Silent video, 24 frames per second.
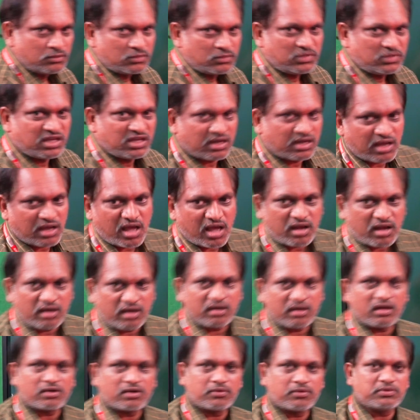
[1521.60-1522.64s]
The
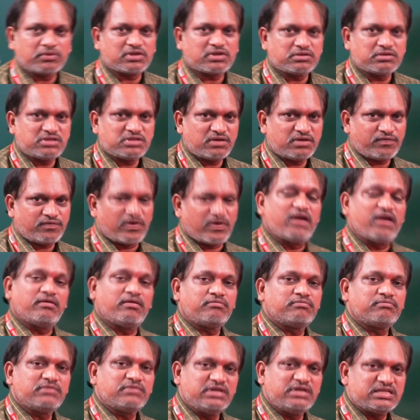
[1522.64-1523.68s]
calendar
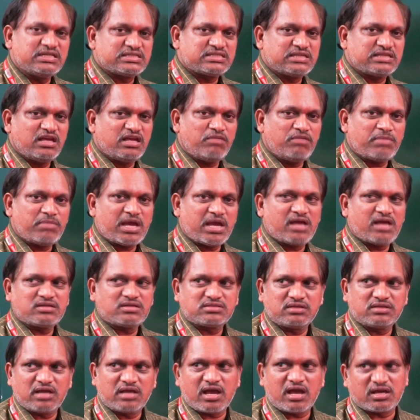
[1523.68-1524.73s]
2005 is same
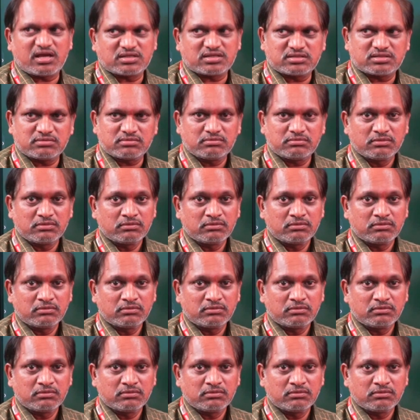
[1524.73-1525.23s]
as dash.